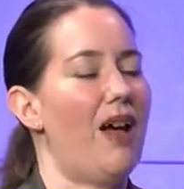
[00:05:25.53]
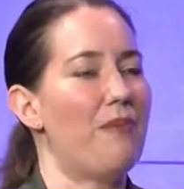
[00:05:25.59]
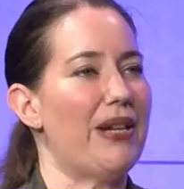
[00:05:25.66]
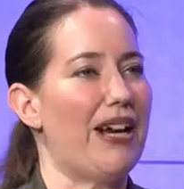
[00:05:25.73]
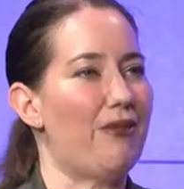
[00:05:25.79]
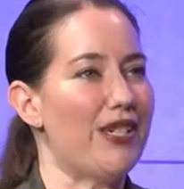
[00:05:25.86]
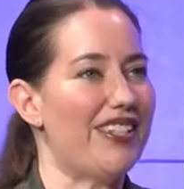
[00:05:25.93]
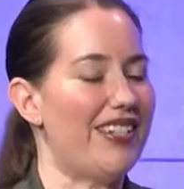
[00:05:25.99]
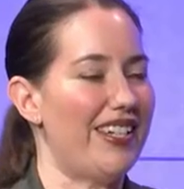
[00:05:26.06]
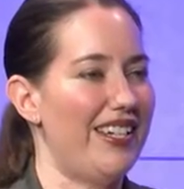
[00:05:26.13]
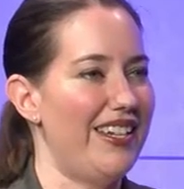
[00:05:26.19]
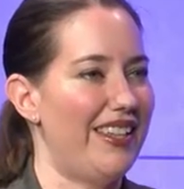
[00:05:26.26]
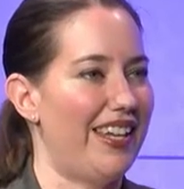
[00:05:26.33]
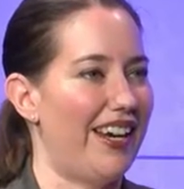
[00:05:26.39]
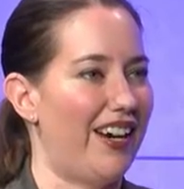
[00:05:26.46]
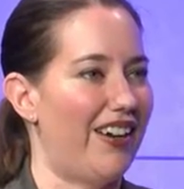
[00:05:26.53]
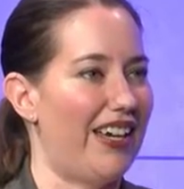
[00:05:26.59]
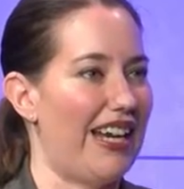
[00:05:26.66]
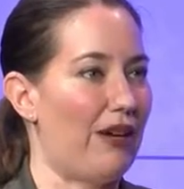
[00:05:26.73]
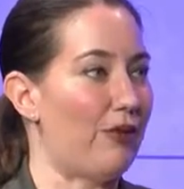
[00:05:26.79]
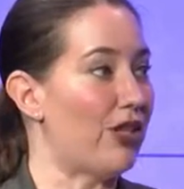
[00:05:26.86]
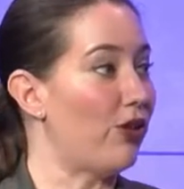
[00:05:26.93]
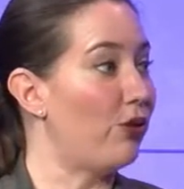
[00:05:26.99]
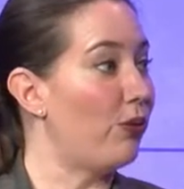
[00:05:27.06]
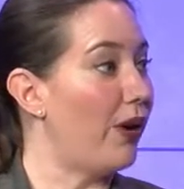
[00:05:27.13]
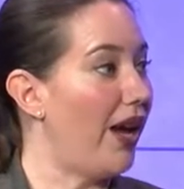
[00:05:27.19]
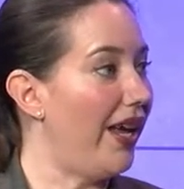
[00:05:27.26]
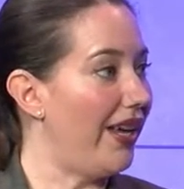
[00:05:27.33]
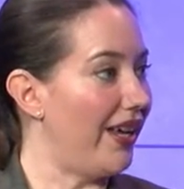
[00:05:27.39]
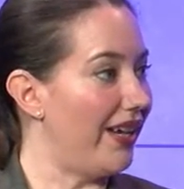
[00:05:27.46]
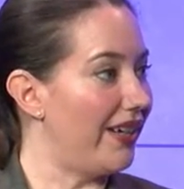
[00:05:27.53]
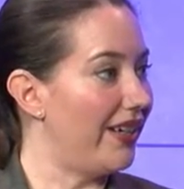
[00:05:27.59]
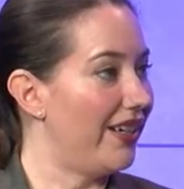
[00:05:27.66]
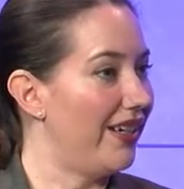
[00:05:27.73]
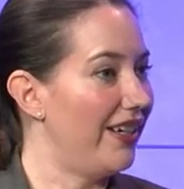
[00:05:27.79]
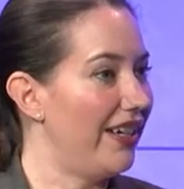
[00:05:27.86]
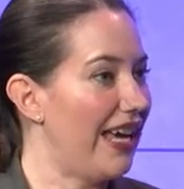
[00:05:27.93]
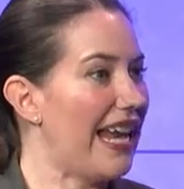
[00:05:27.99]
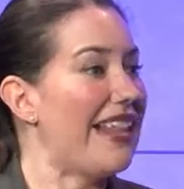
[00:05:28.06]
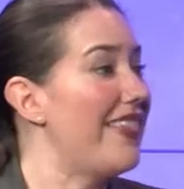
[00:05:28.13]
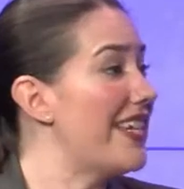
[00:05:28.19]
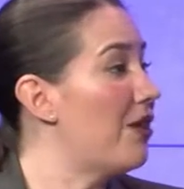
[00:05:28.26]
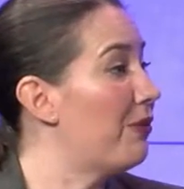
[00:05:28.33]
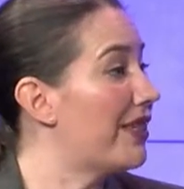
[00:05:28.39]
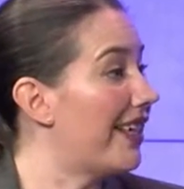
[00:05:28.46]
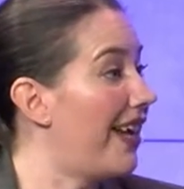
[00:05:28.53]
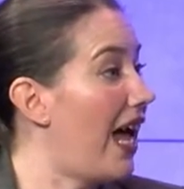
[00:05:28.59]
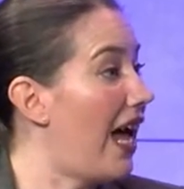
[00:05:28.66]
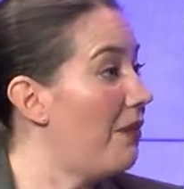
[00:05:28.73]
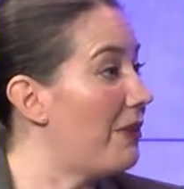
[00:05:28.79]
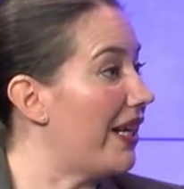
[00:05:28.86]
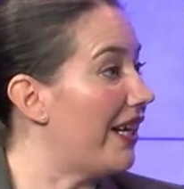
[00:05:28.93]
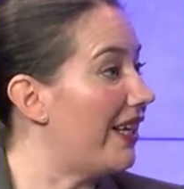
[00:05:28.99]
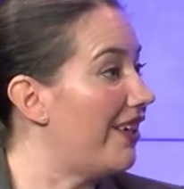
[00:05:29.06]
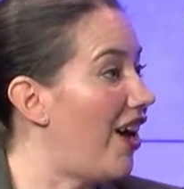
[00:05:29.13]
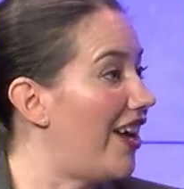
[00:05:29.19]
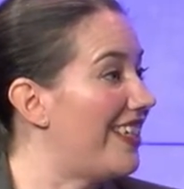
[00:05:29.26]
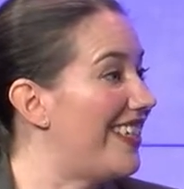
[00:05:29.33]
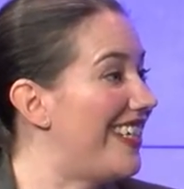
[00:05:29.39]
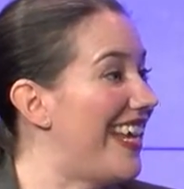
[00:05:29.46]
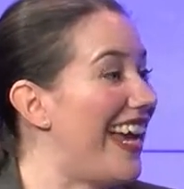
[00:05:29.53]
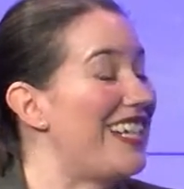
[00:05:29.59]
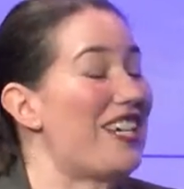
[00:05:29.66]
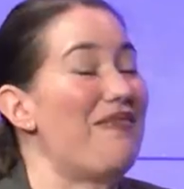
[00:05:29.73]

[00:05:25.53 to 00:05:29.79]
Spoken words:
But I was sitting there and I was crying. And I think it was a comedy on stage.